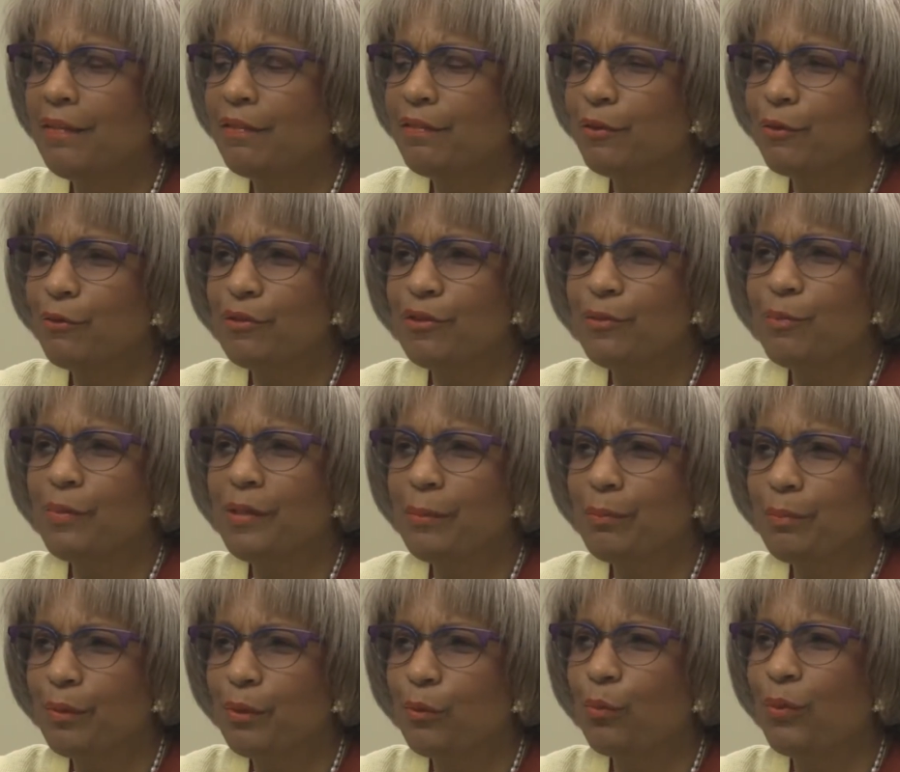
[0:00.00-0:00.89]
met those
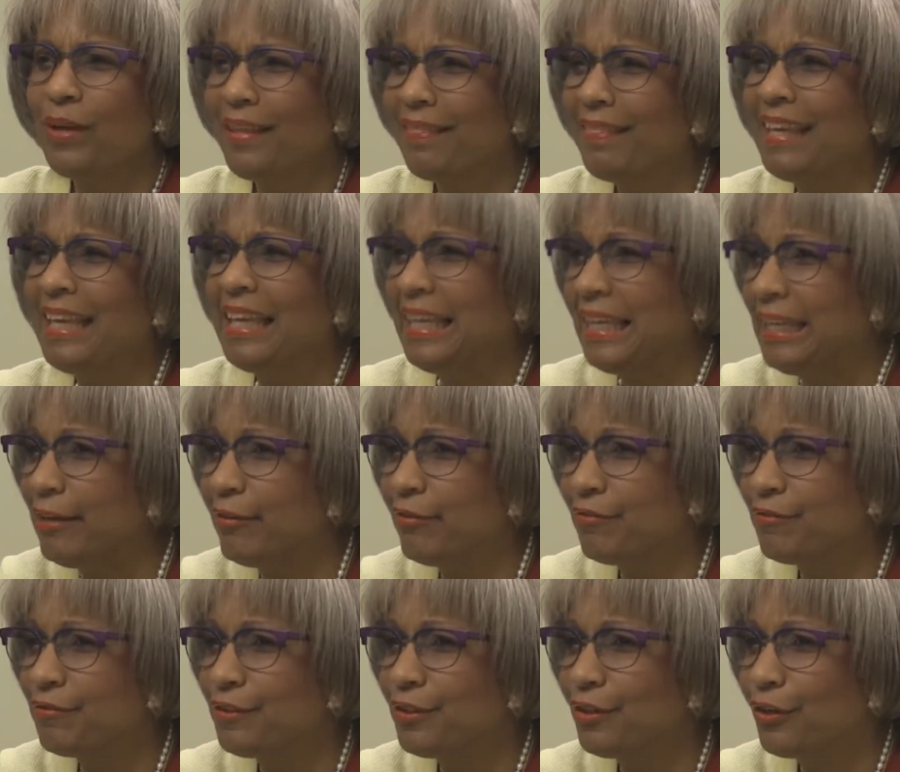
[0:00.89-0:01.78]
people where they
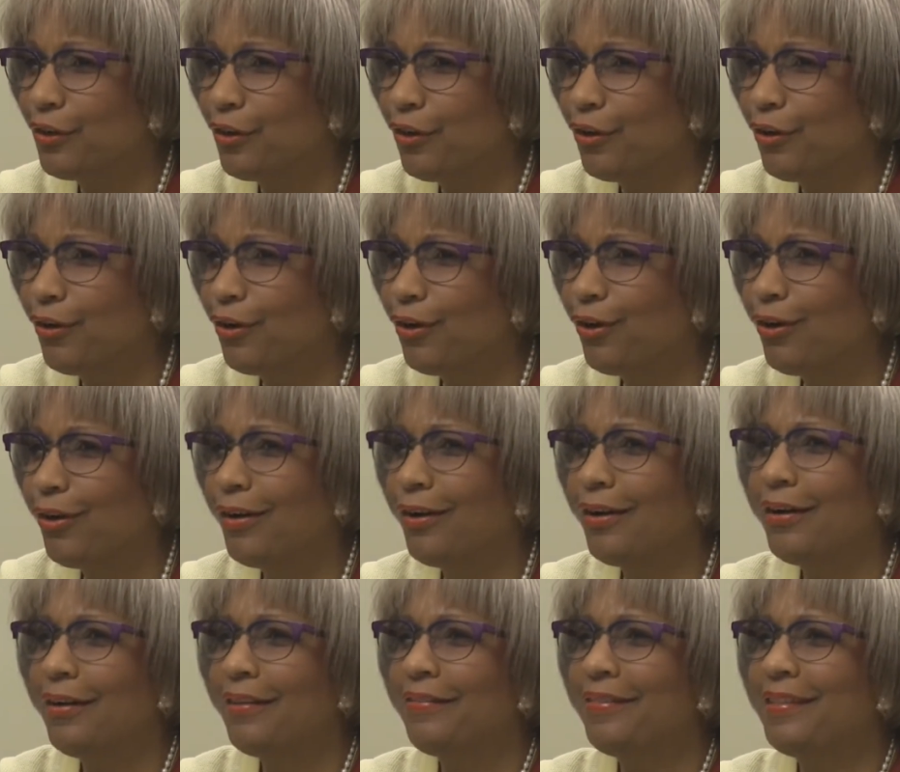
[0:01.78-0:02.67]
lived
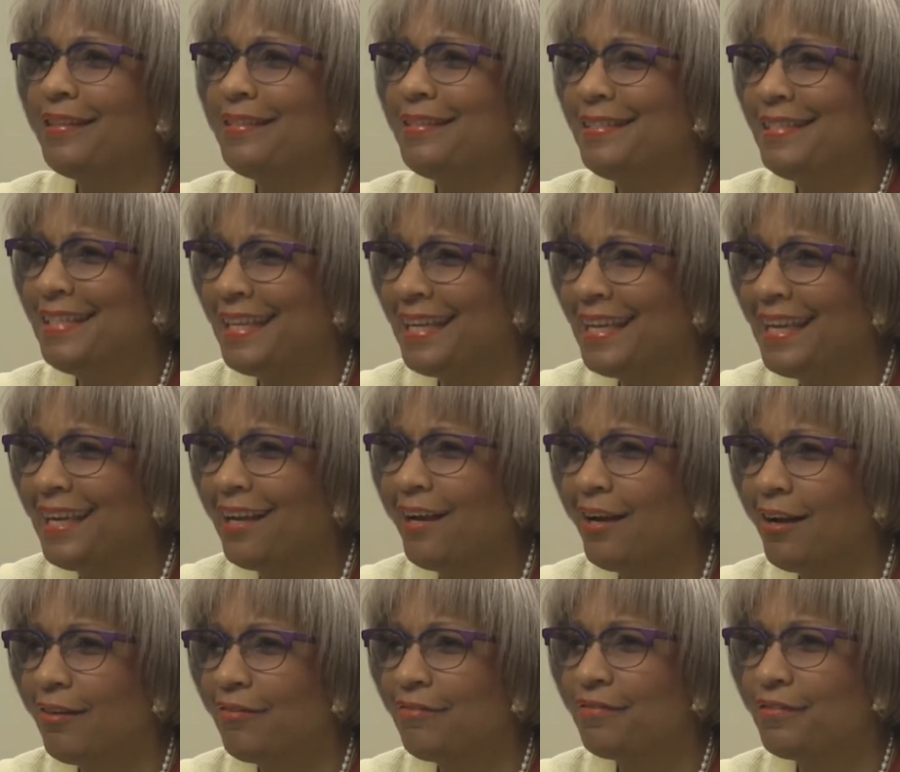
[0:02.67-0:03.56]
the day
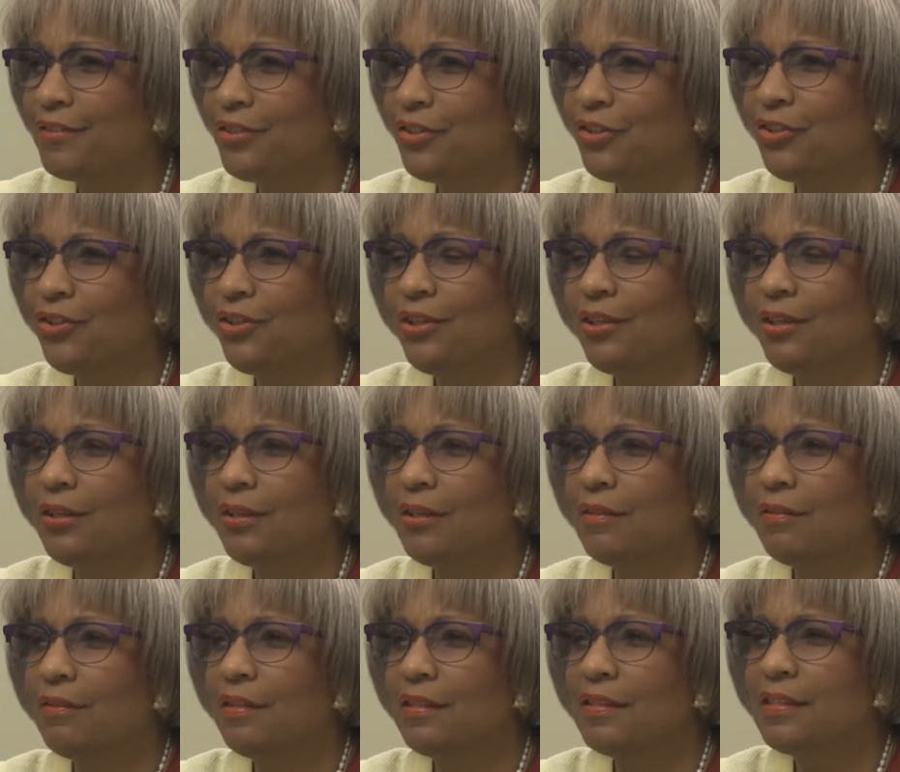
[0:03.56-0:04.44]
after
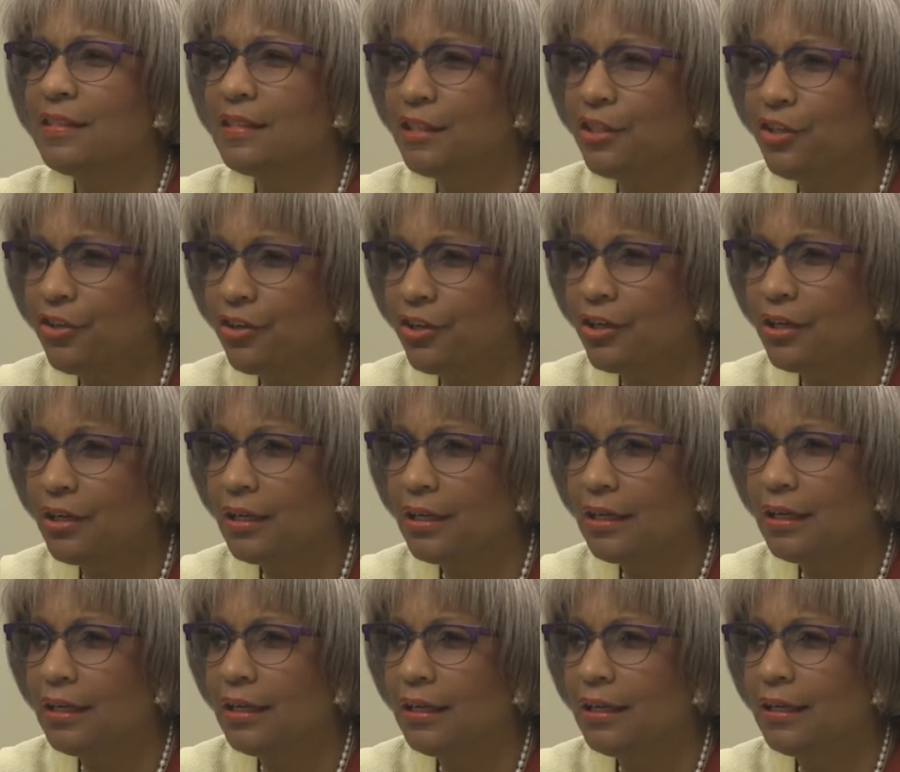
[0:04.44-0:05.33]
the Sidr
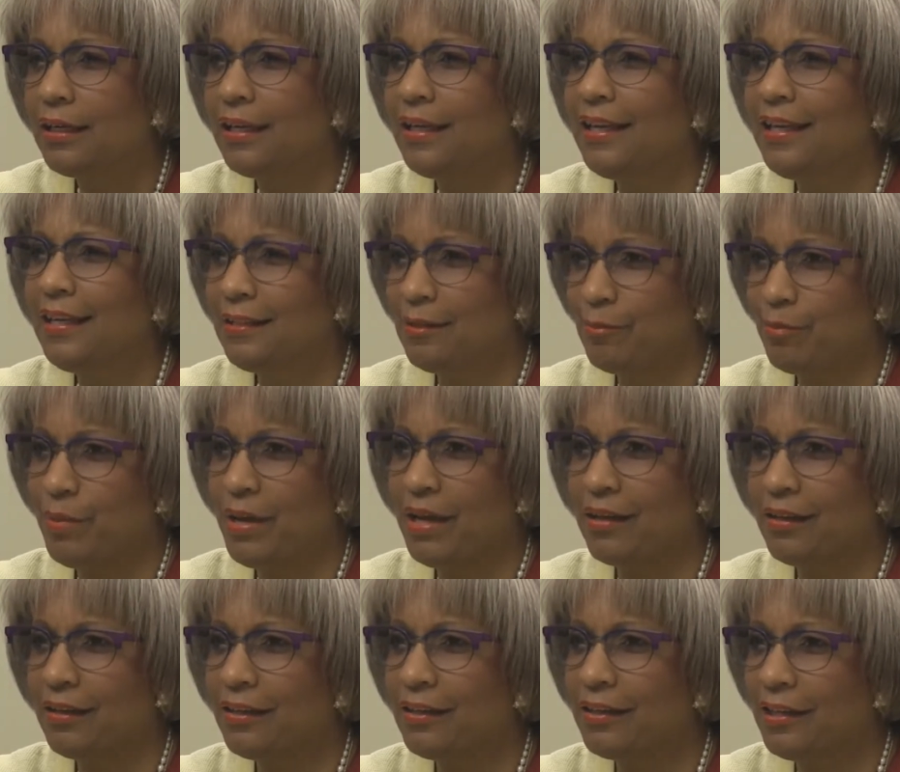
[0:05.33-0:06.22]
had hit
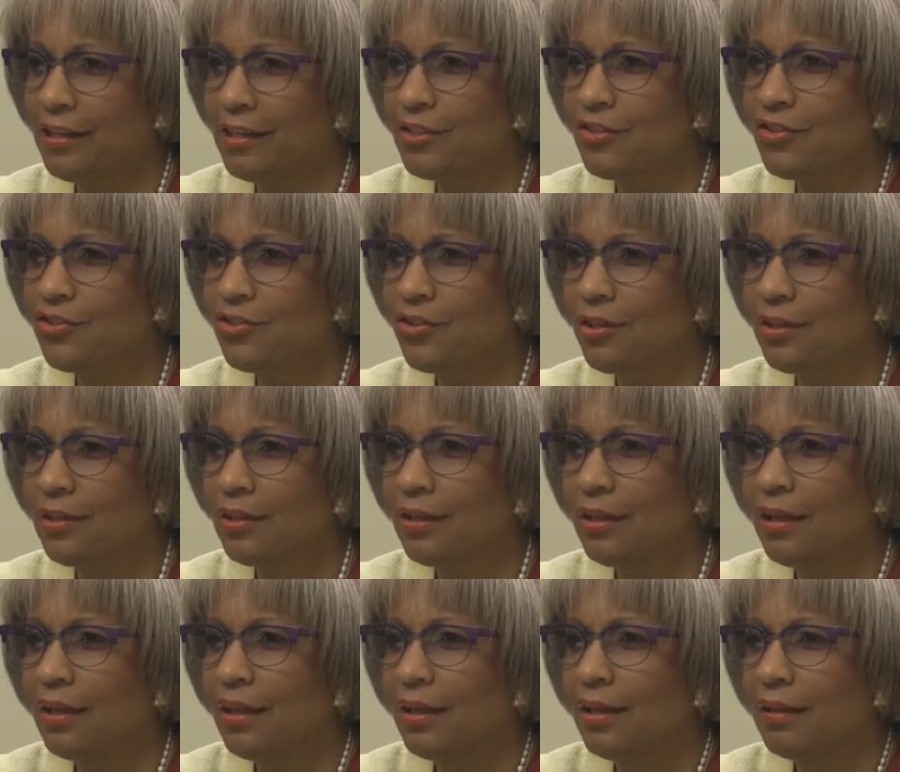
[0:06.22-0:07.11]
Bangladesh,
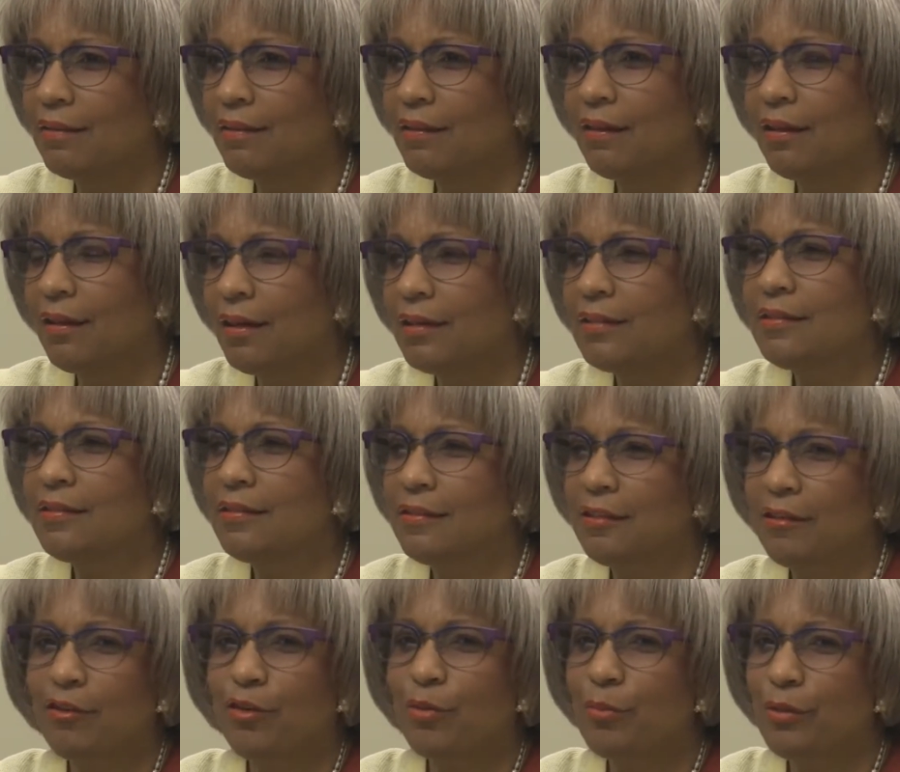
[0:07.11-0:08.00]
the
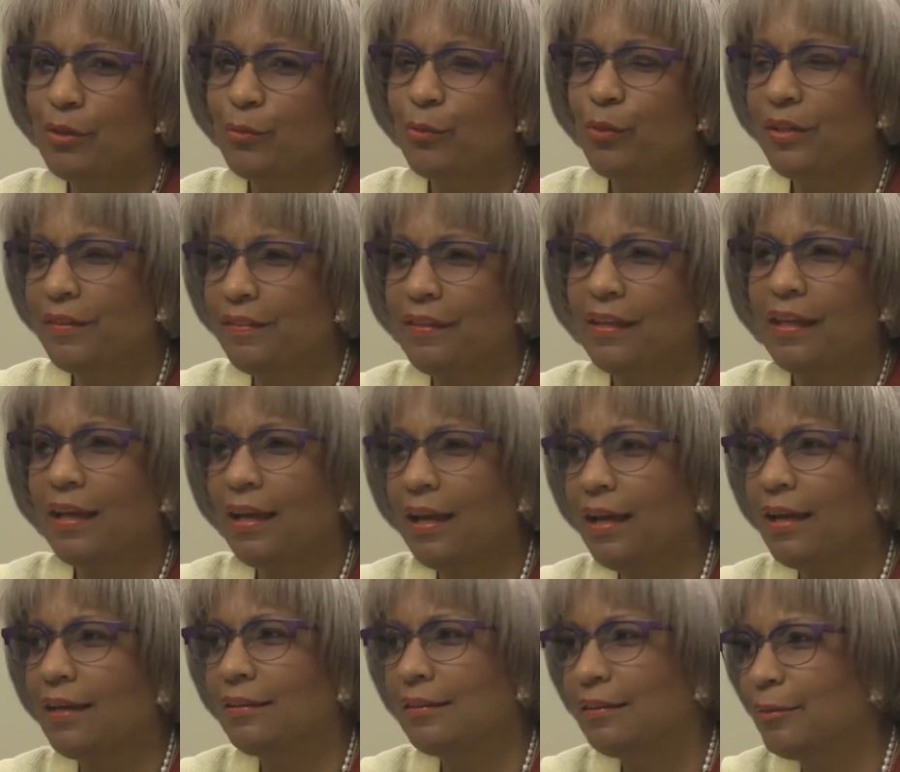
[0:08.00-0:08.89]
last terrible one they
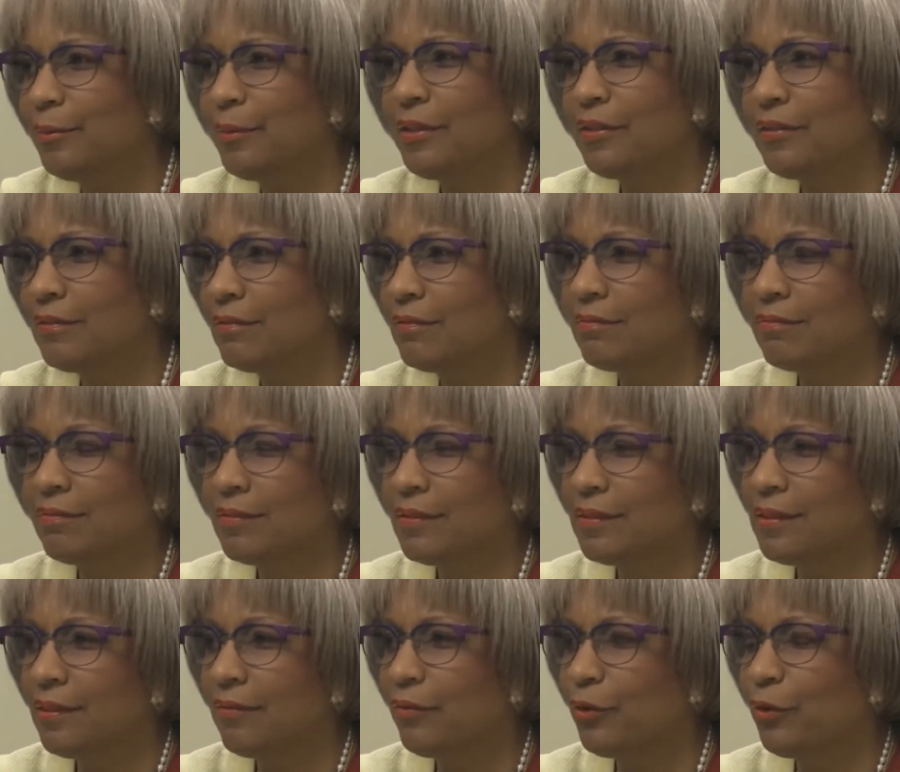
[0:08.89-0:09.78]
had about
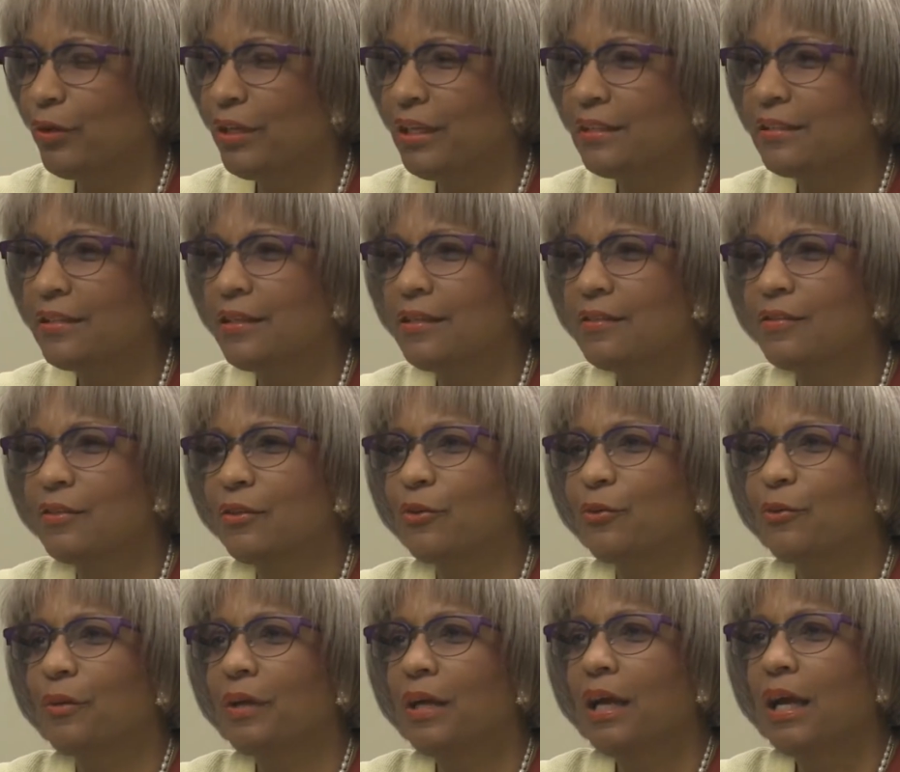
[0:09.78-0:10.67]
7 or 8 years
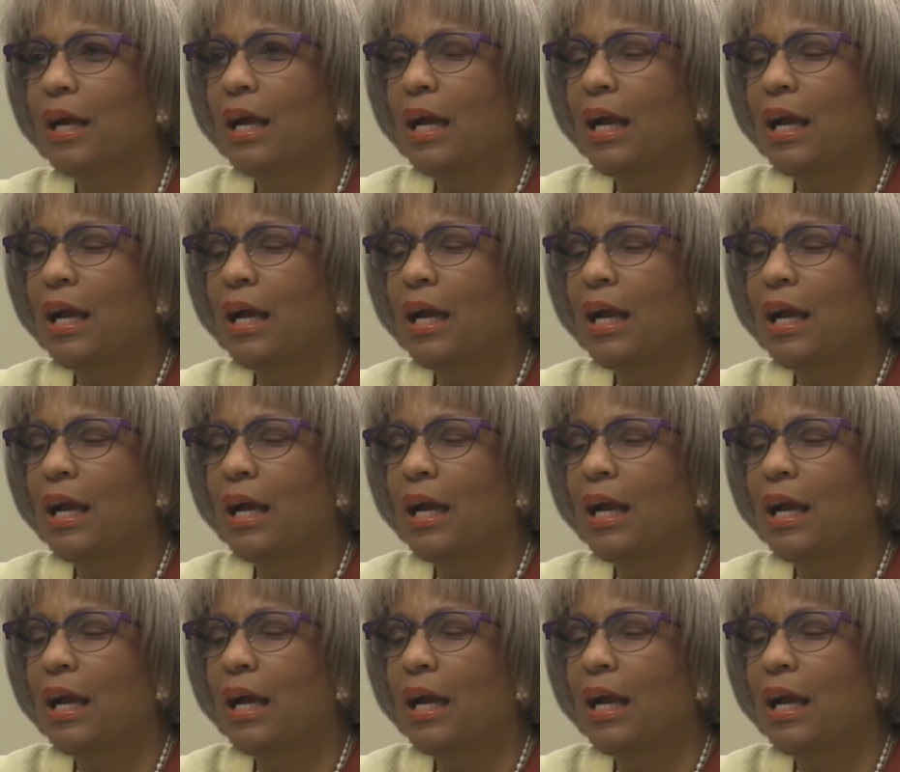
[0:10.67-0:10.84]
ago.